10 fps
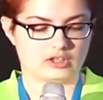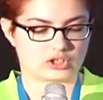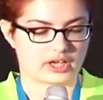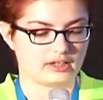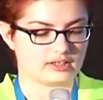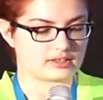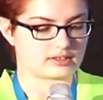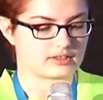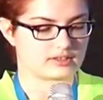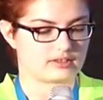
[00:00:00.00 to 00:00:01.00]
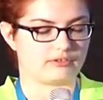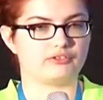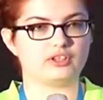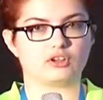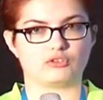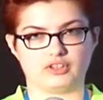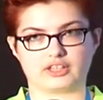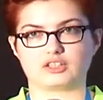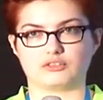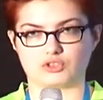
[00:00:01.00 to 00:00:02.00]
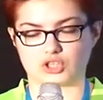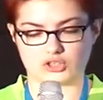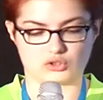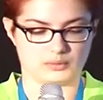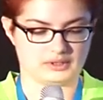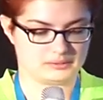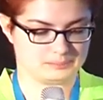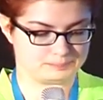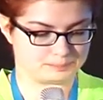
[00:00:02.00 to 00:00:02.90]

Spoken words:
Shyness is the fear of negative judgment.